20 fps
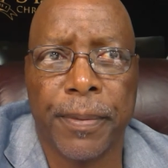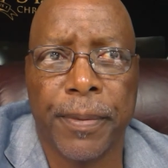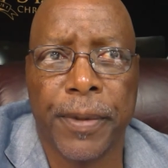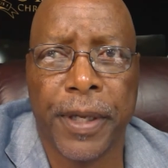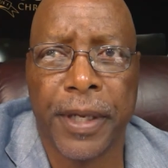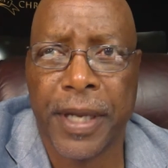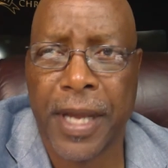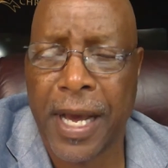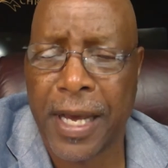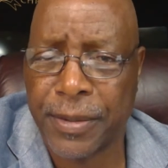
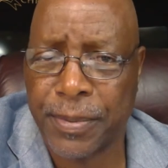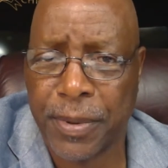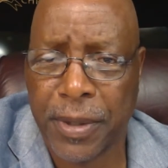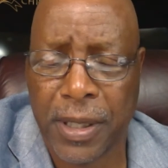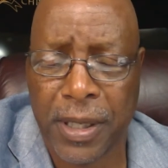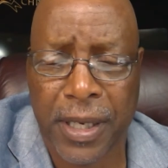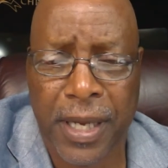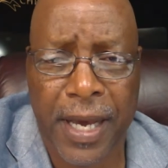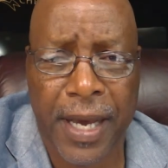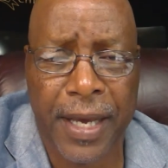getting
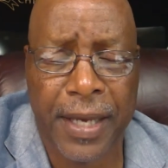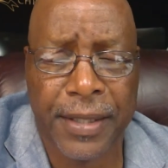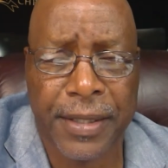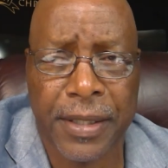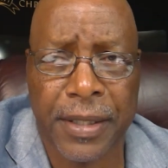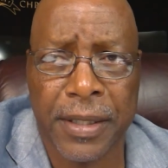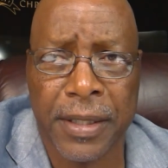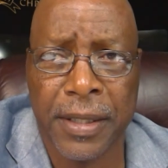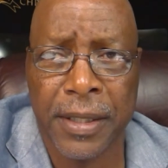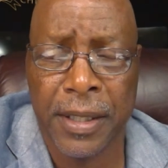hospitalized
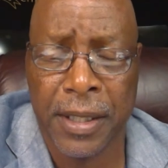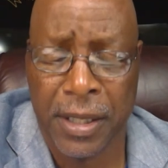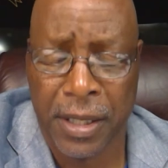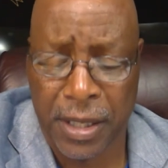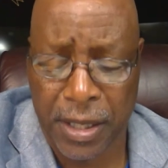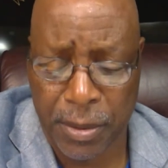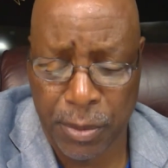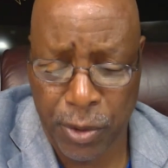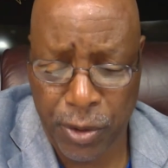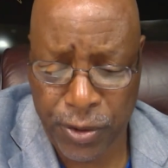and
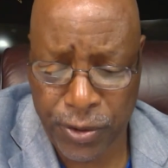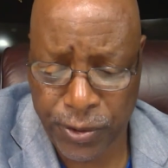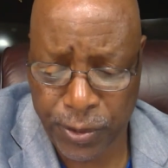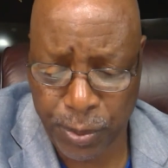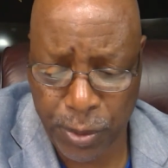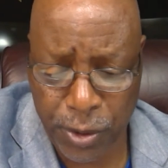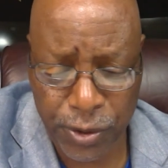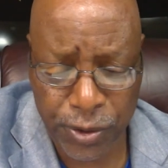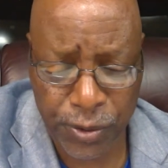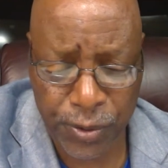the
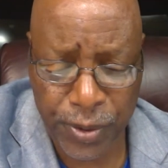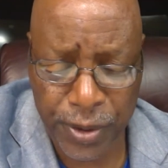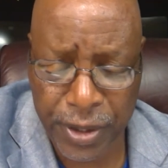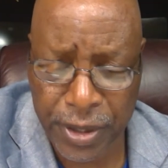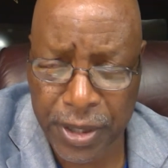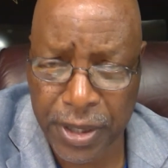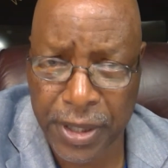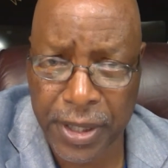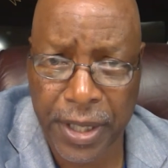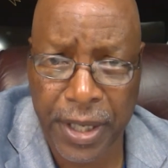most
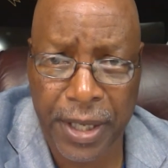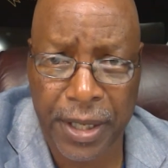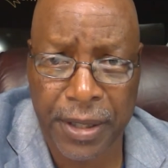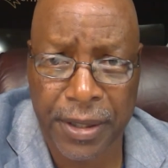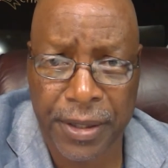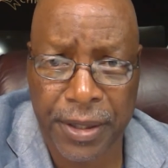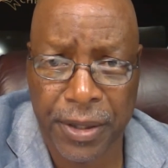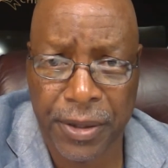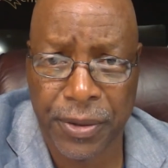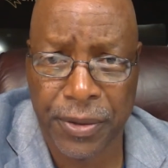critical care are
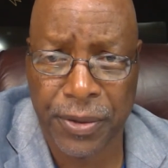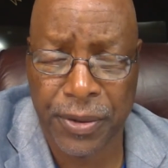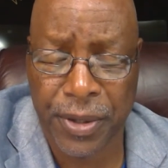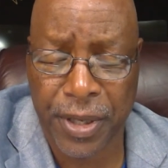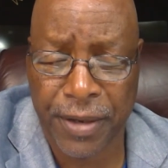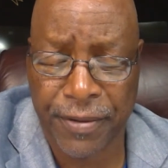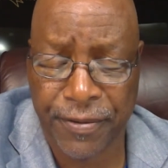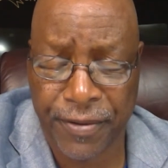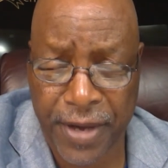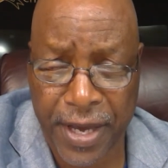those who are
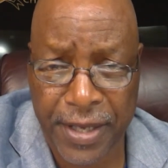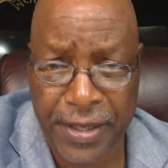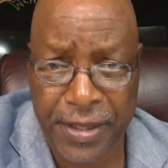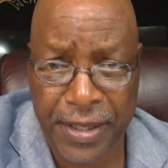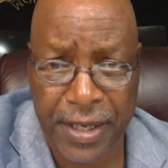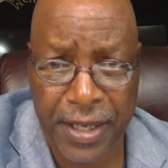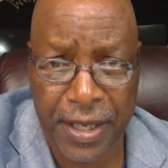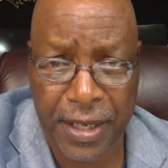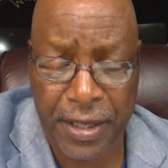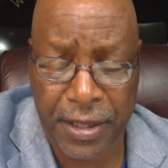
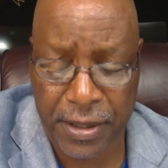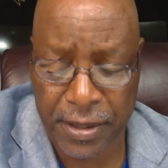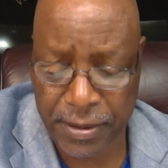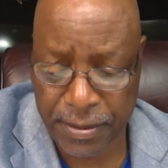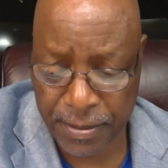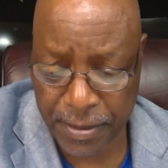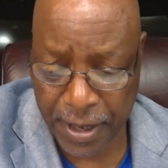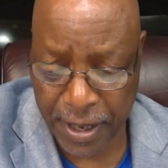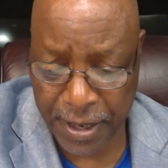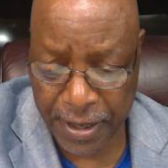unvaccinated,
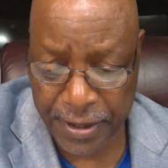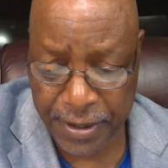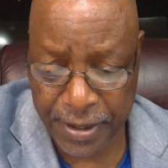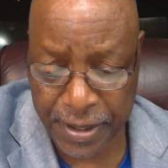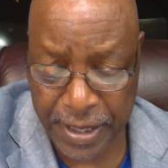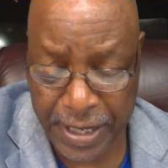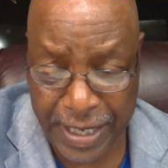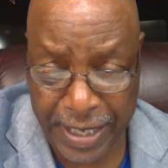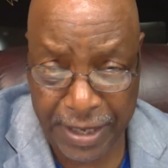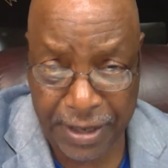and
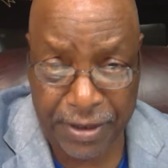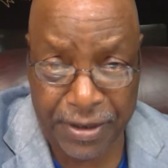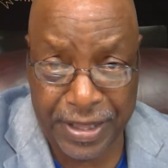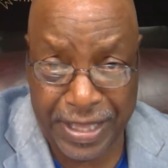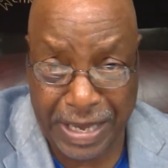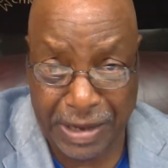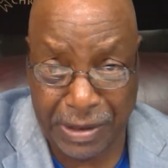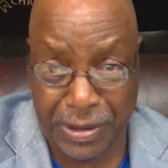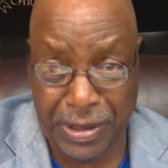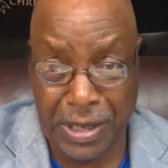hearing
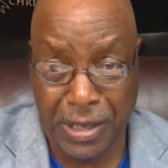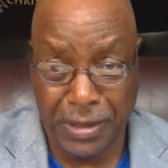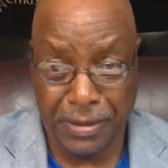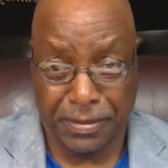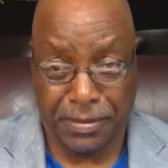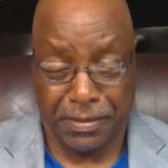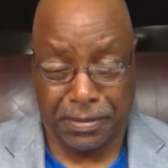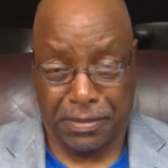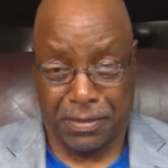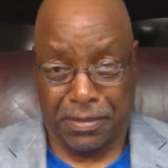
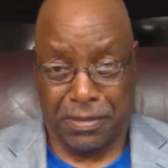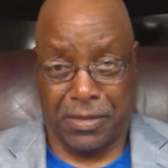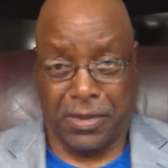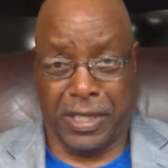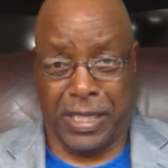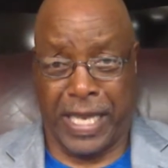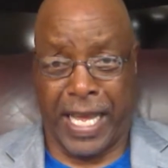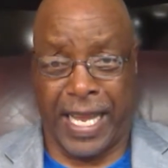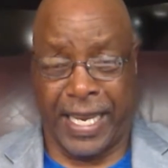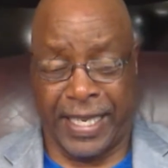
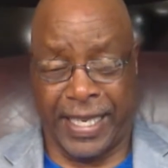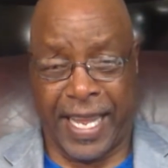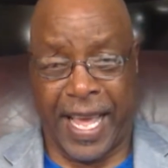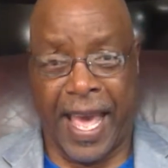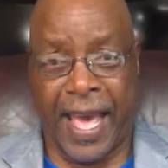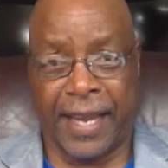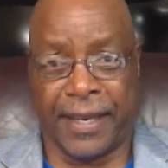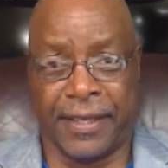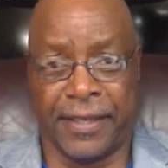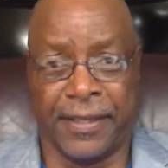that
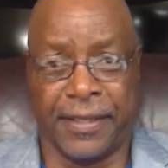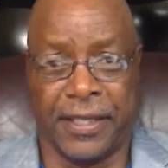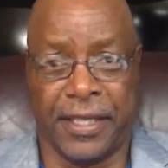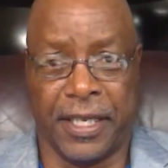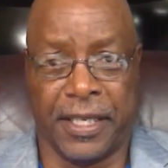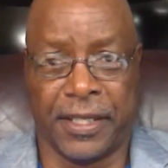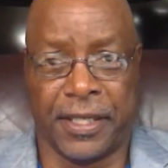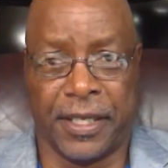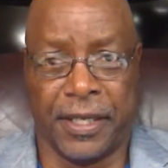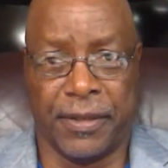data
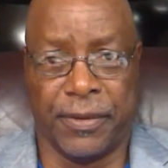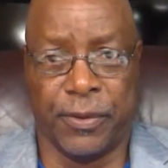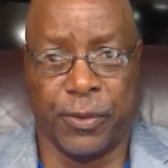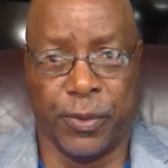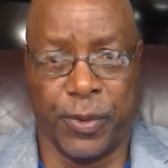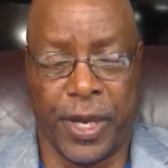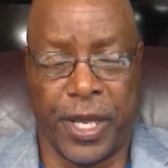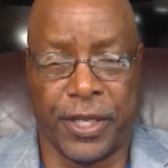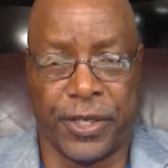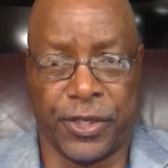doesn't
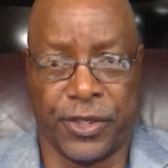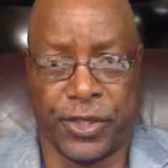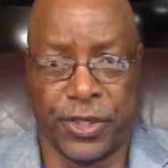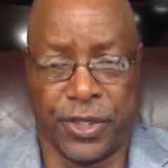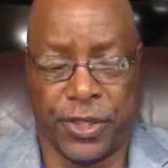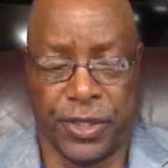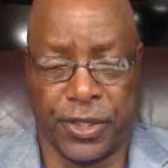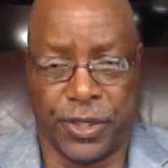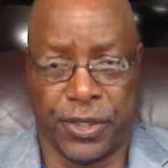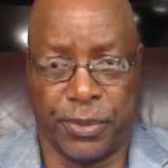
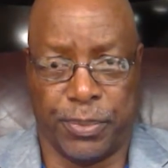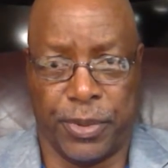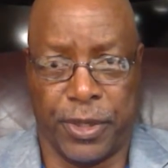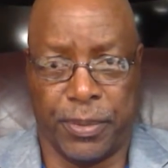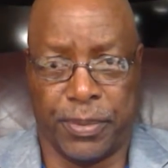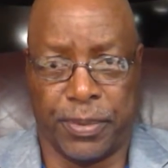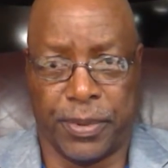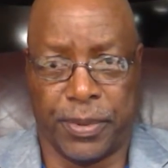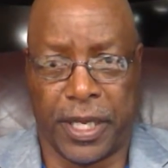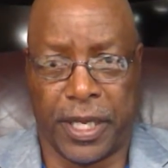register to
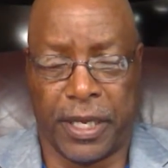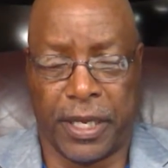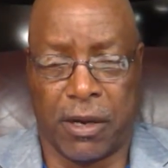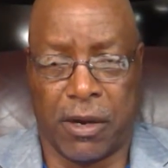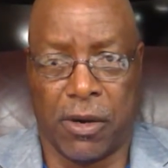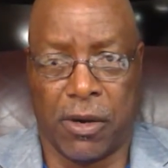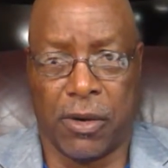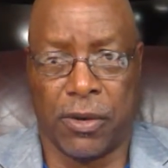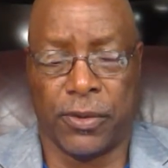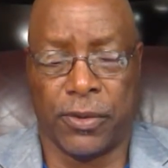people at
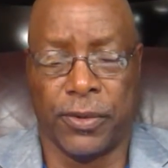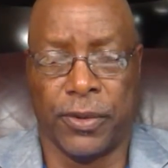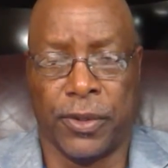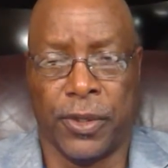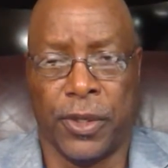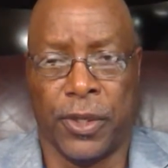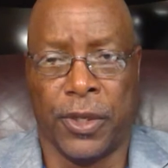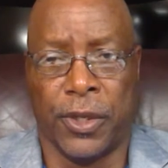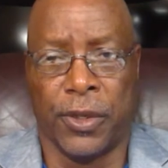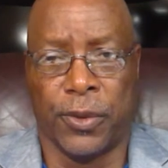all
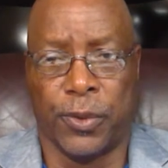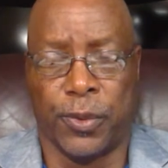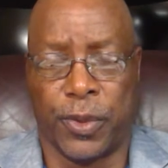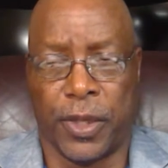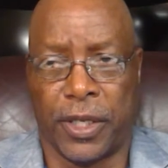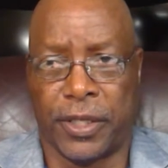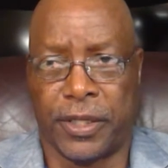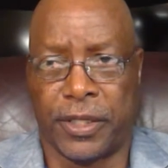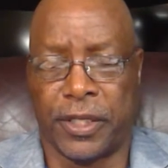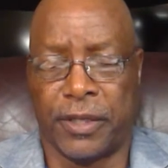
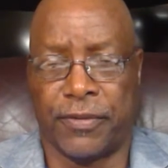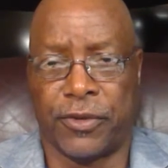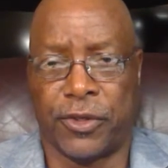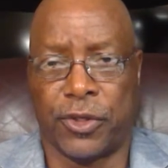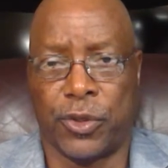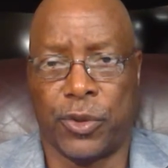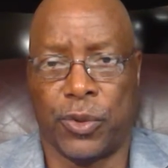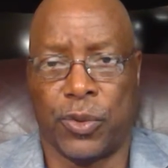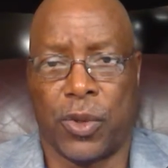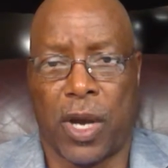relative
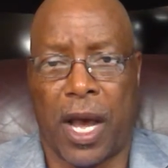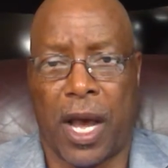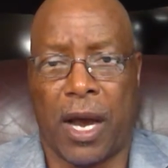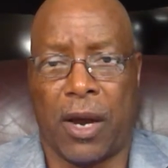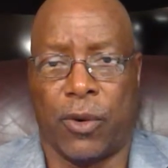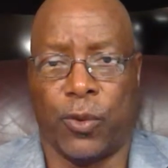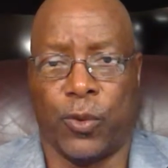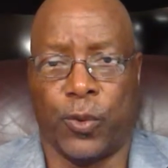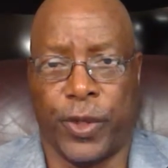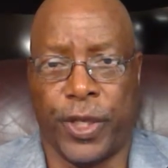to how
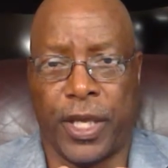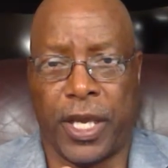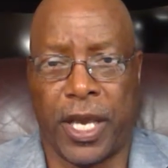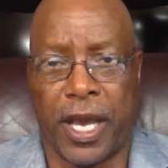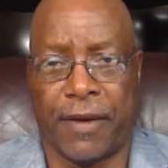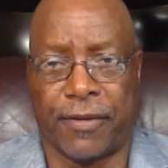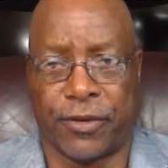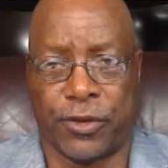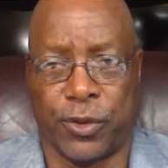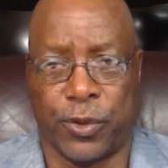we
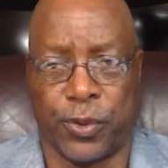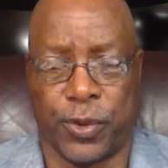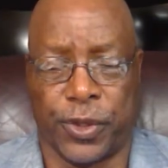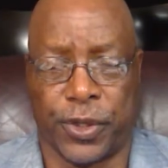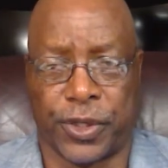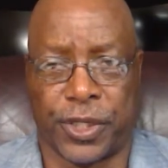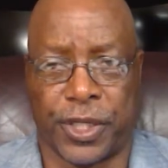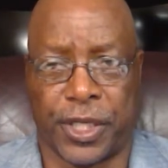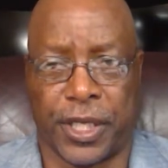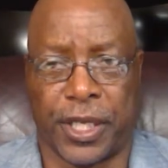have to
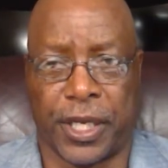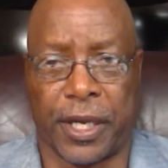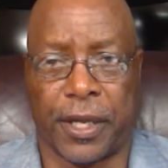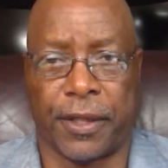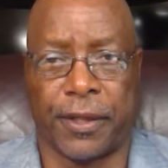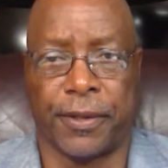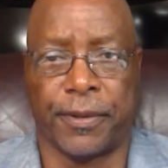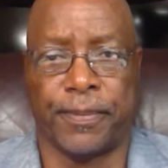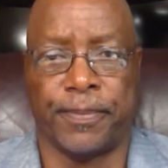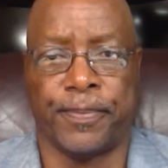work
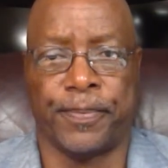together